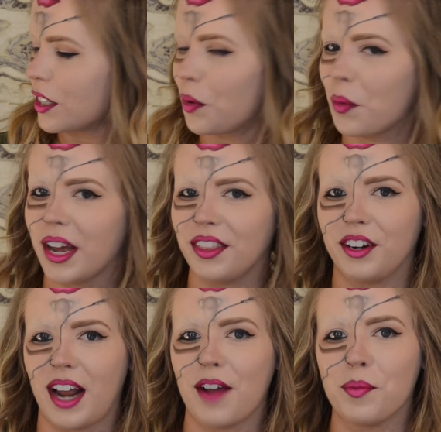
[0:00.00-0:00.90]
And we went in there
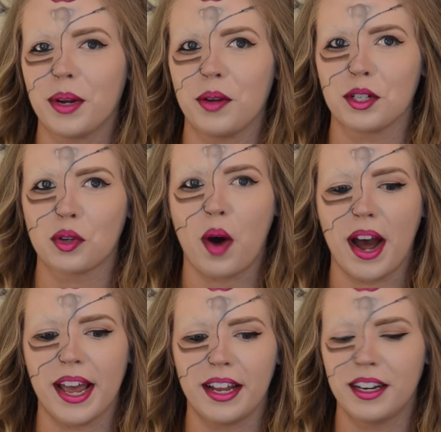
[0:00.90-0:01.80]
and everybody was
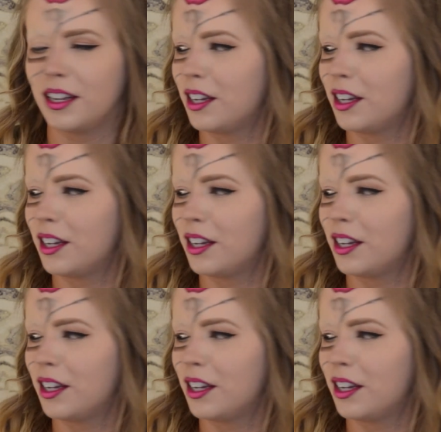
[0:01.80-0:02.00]
quiet,